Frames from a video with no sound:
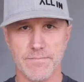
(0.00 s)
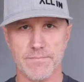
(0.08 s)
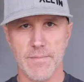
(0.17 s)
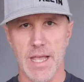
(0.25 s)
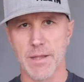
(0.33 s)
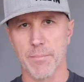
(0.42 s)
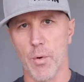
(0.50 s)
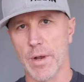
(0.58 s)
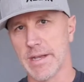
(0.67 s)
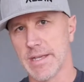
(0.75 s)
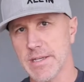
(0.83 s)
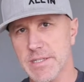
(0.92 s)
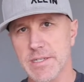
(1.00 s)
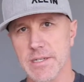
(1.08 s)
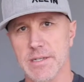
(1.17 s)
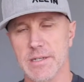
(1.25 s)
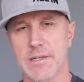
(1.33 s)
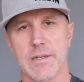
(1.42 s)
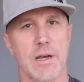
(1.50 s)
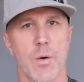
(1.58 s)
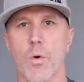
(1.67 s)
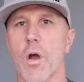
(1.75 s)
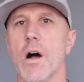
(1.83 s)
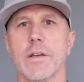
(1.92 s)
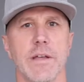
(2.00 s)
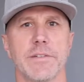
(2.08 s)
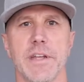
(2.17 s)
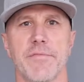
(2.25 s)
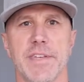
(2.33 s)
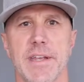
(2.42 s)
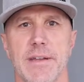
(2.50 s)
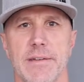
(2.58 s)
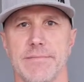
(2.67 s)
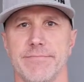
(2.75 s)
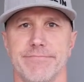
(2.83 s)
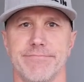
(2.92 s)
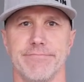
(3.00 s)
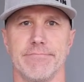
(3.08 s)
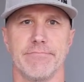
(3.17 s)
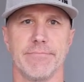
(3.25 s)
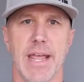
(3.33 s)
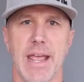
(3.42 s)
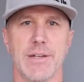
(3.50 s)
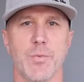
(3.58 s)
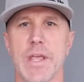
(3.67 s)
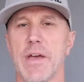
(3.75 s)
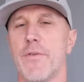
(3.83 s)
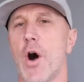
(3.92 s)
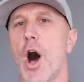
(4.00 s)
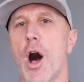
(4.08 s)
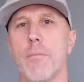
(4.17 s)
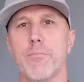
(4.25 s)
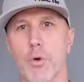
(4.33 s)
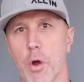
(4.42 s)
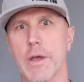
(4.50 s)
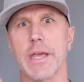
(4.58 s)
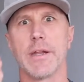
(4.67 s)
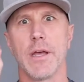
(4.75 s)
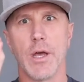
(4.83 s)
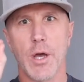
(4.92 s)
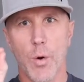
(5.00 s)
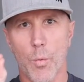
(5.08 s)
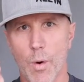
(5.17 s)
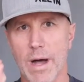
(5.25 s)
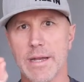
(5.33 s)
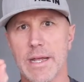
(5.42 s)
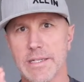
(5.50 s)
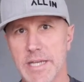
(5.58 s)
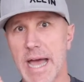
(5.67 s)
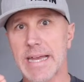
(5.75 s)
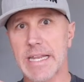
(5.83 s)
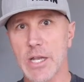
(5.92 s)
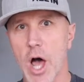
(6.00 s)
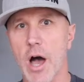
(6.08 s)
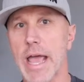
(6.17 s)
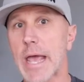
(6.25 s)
And the point is, we're all guilty of sin. And we have all broken one tiny law.